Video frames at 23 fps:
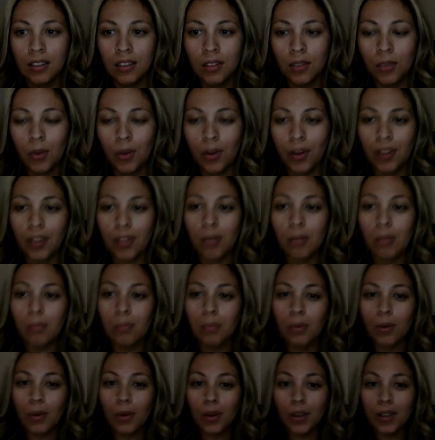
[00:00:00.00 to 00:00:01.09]
Where the
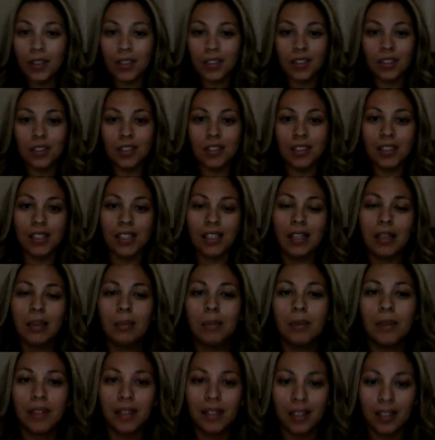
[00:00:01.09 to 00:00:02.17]
boys are
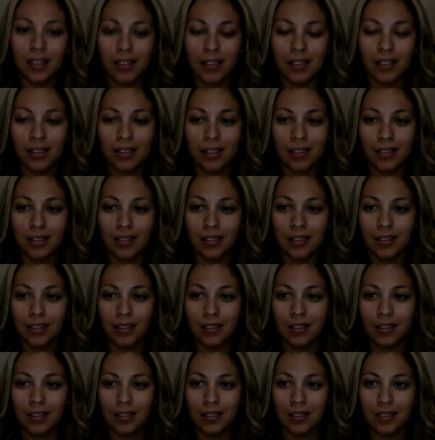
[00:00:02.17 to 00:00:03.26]
sleeping.
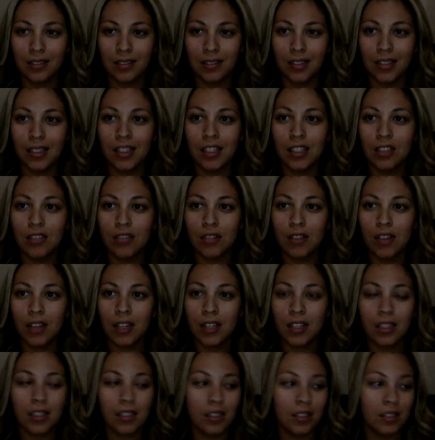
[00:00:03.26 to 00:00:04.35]
It's
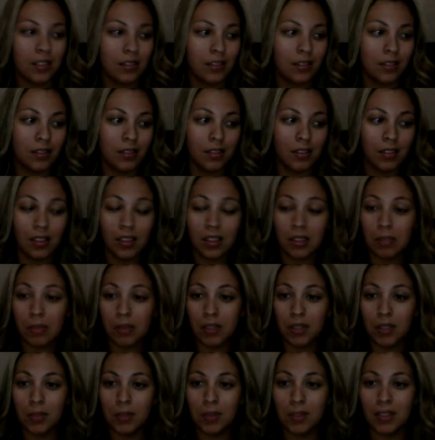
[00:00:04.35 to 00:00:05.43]
about
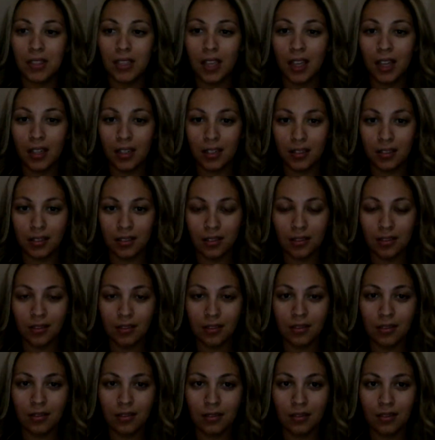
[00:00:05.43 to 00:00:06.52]
to be 10.
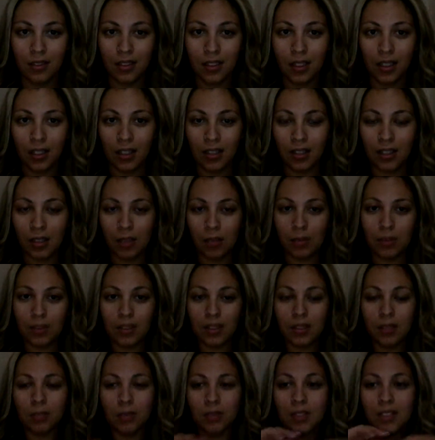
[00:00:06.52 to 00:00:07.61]
They've been
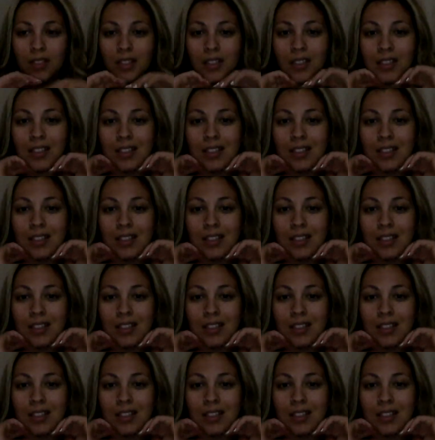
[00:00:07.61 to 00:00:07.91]
sleeping since